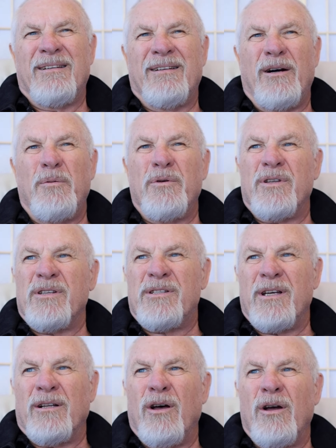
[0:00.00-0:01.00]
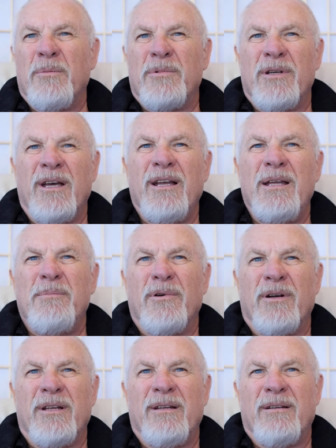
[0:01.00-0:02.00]
I wouldn't sell hope to
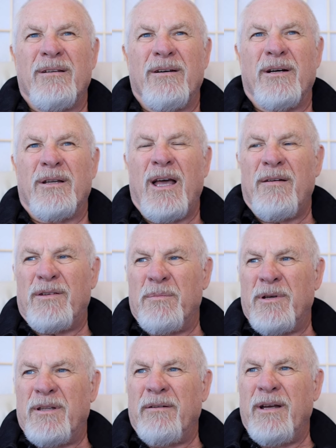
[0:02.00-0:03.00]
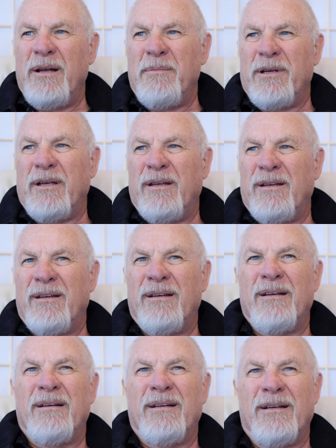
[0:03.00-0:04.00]
anybody. I'd have to be their enemy.
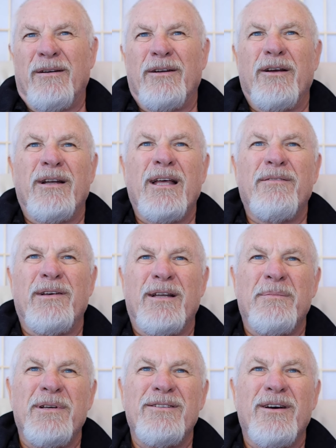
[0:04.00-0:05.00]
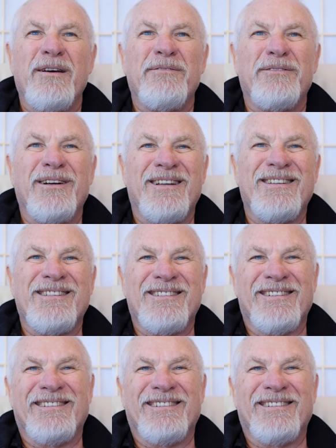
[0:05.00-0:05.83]
And I don't have enemies, I have friends.